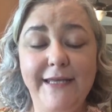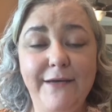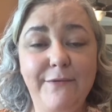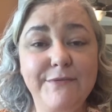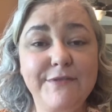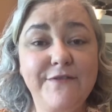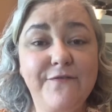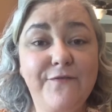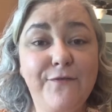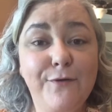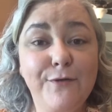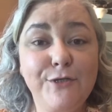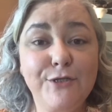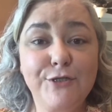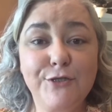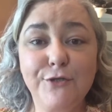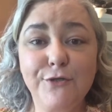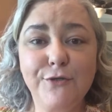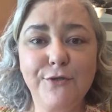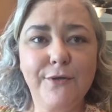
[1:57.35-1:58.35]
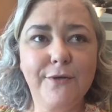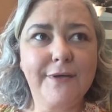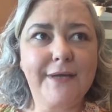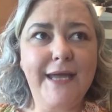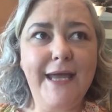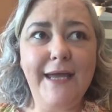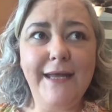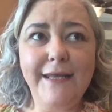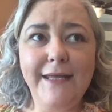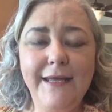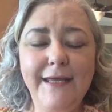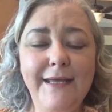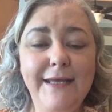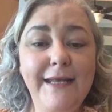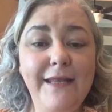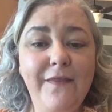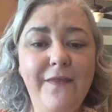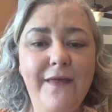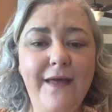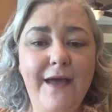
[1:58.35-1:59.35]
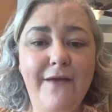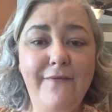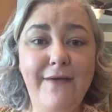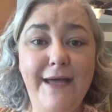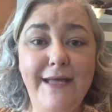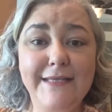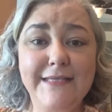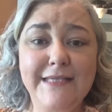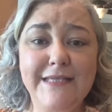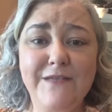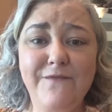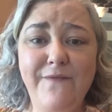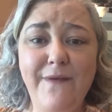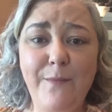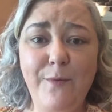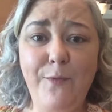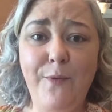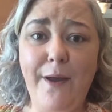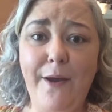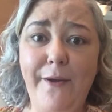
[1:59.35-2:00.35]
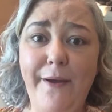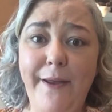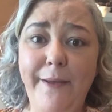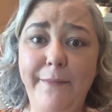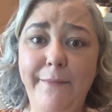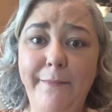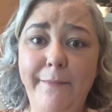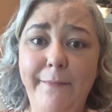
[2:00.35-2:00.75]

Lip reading: It was the first sugar or candy anything I've had since February.